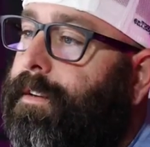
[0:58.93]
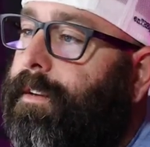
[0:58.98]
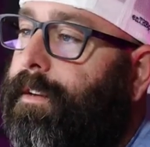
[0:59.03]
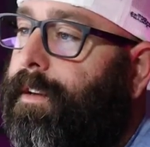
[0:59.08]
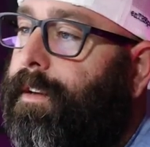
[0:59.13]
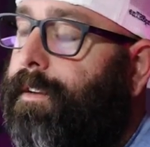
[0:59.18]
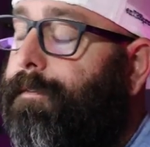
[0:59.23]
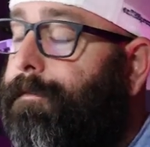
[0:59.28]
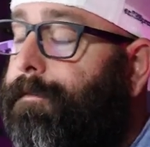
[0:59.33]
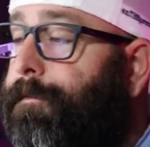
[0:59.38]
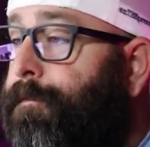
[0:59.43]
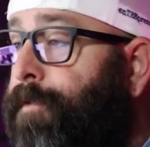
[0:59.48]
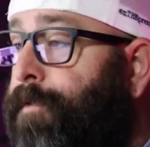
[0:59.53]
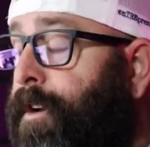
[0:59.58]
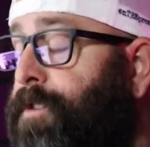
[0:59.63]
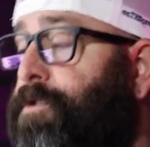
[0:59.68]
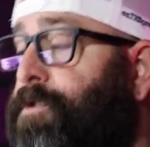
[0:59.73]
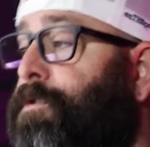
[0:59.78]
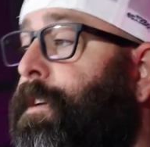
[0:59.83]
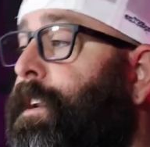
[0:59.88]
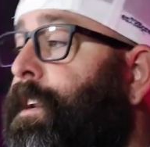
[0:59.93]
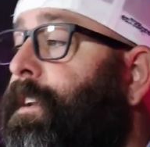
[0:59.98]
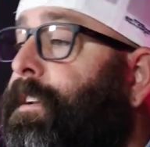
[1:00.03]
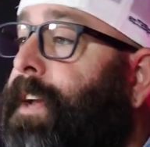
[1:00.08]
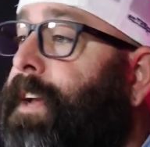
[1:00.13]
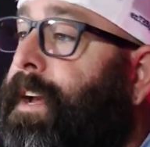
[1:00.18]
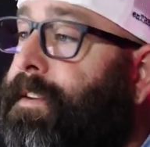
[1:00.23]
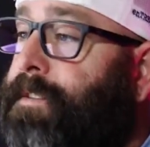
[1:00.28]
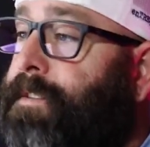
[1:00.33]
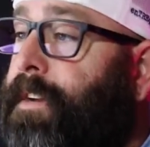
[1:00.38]
and frustrating
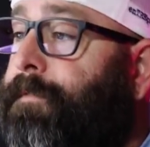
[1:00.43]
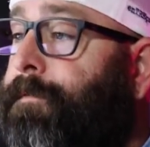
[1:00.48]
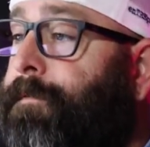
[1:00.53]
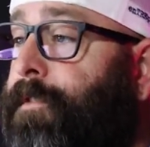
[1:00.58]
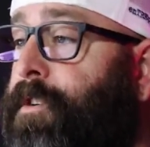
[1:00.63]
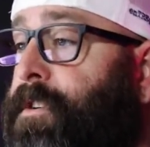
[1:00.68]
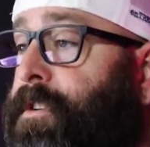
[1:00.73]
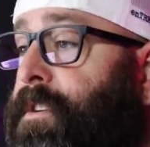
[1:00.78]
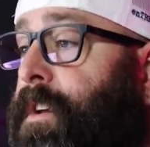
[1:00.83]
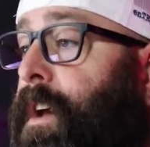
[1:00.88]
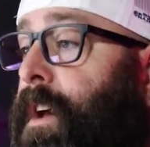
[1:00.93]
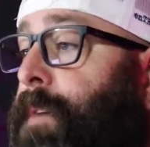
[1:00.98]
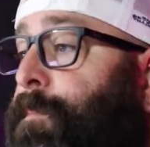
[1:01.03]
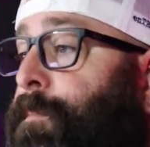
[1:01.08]
as a first-time